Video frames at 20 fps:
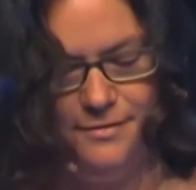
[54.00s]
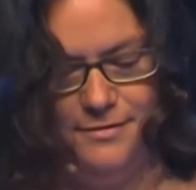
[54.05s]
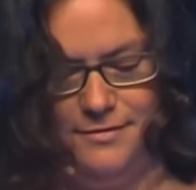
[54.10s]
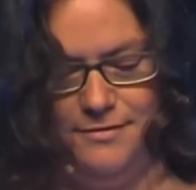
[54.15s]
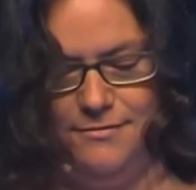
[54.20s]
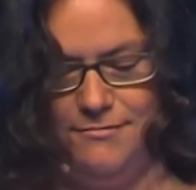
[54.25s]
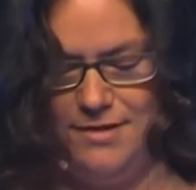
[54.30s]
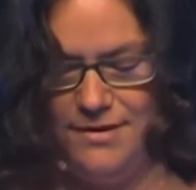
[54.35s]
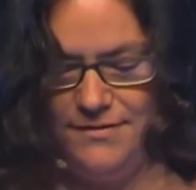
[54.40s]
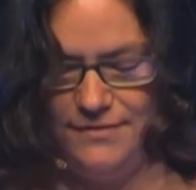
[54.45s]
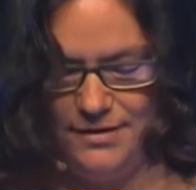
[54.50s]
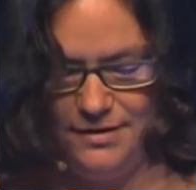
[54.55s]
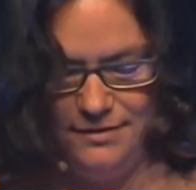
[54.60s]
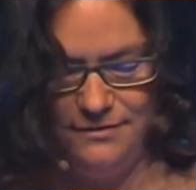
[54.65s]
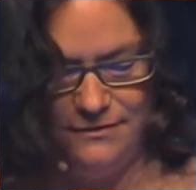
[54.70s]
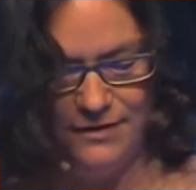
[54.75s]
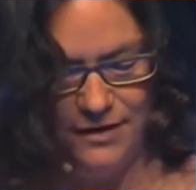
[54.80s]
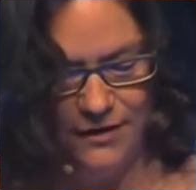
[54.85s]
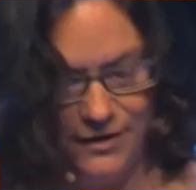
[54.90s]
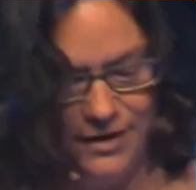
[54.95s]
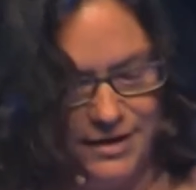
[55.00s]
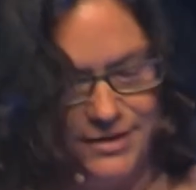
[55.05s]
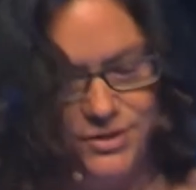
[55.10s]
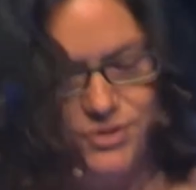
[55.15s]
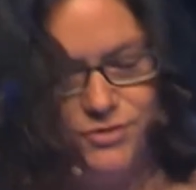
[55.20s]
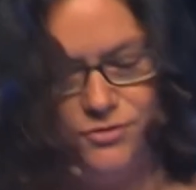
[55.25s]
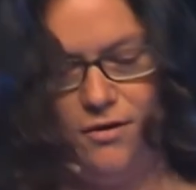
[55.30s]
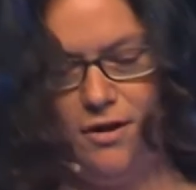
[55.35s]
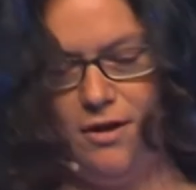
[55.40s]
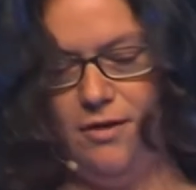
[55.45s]
We have a very
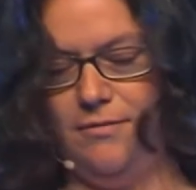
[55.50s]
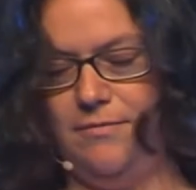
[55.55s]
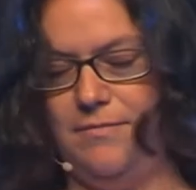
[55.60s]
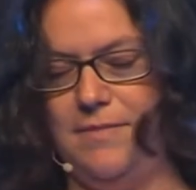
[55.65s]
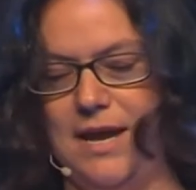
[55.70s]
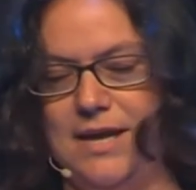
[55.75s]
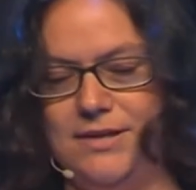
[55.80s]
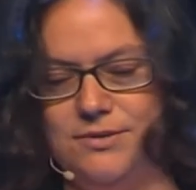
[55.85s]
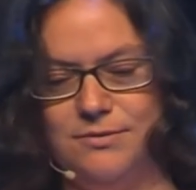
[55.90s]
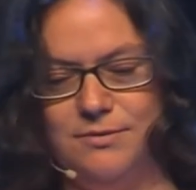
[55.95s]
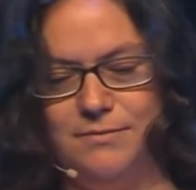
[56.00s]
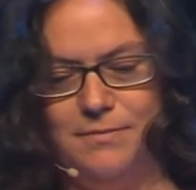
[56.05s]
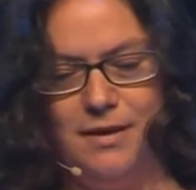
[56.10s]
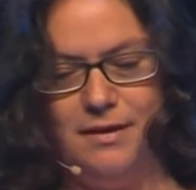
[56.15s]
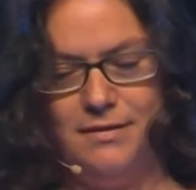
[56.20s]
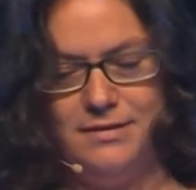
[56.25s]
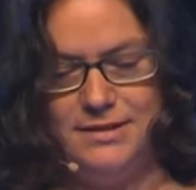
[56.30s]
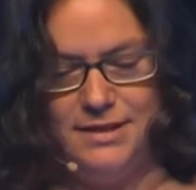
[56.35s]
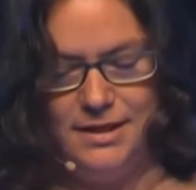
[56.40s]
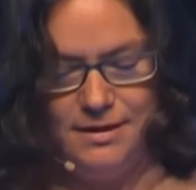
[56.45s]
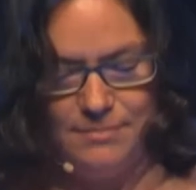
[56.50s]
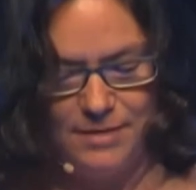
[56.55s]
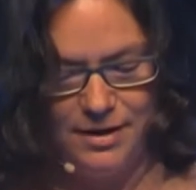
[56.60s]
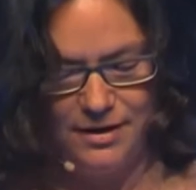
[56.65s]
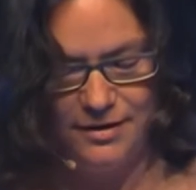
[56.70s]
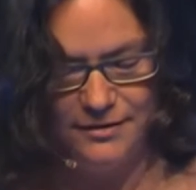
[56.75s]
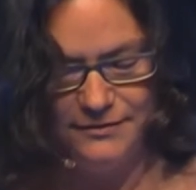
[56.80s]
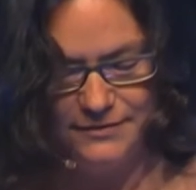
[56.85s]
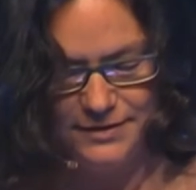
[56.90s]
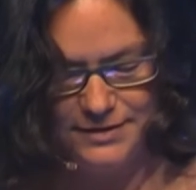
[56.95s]
strong password policy at my
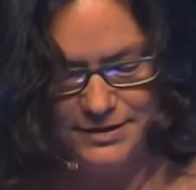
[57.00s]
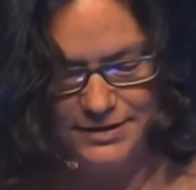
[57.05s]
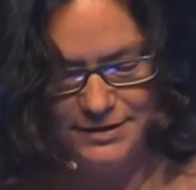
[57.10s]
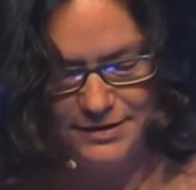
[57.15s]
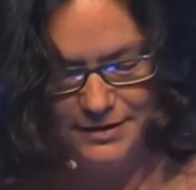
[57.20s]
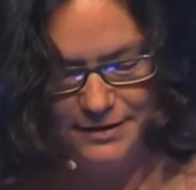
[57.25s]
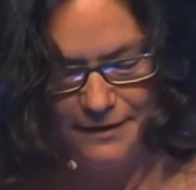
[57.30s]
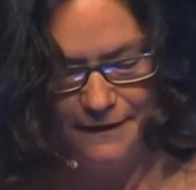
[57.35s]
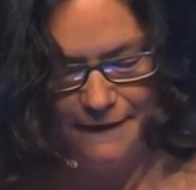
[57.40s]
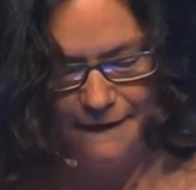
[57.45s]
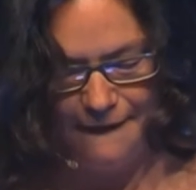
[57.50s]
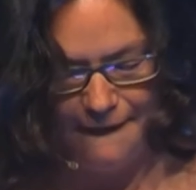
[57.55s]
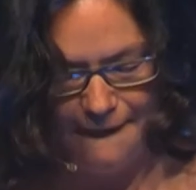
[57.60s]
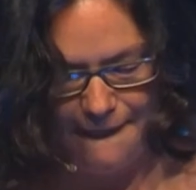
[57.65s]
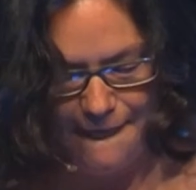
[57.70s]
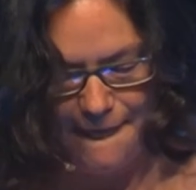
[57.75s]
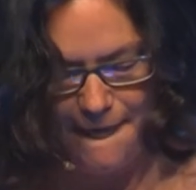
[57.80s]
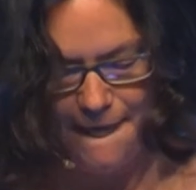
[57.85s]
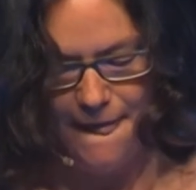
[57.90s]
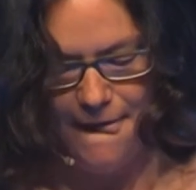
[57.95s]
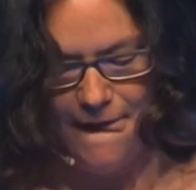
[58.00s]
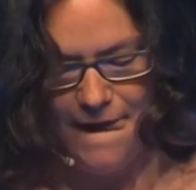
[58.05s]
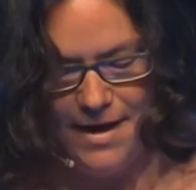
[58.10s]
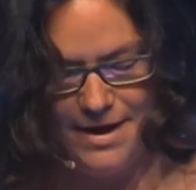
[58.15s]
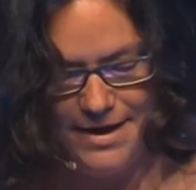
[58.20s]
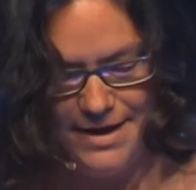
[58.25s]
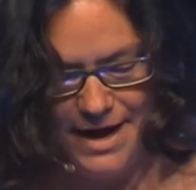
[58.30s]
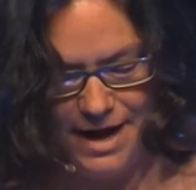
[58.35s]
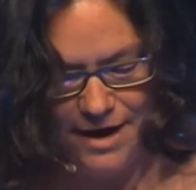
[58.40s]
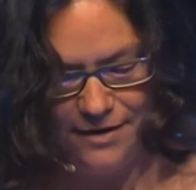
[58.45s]
office,
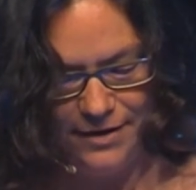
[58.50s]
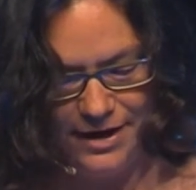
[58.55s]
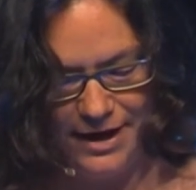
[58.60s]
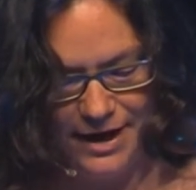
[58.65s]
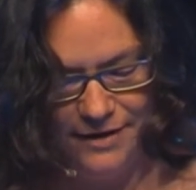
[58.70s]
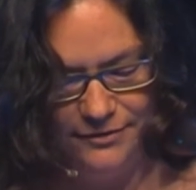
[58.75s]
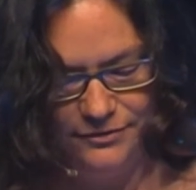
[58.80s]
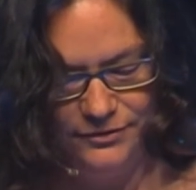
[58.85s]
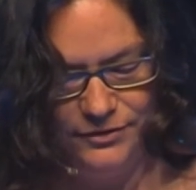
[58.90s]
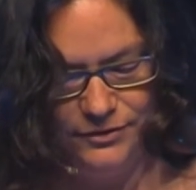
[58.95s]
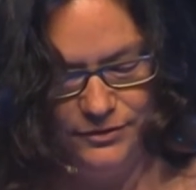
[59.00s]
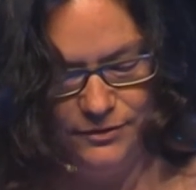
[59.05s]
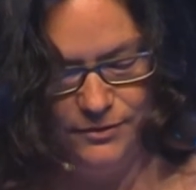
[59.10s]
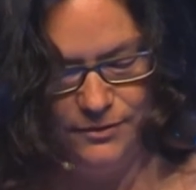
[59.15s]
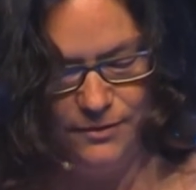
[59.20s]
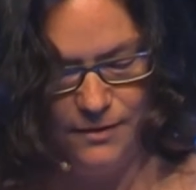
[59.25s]
and now I have to